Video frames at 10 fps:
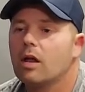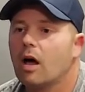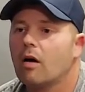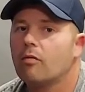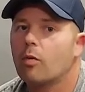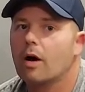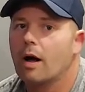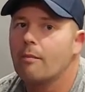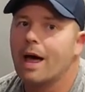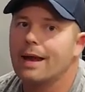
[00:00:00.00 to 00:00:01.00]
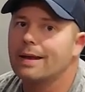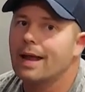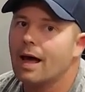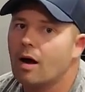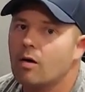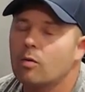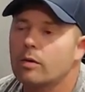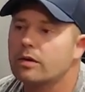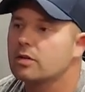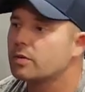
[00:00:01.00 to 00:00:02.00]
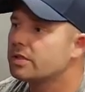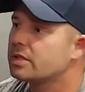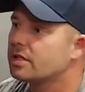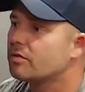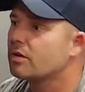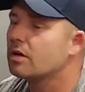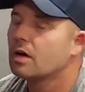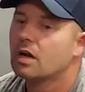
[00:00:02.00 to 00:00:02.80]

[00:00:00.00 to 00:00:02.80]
of where I'm at now with this receiver.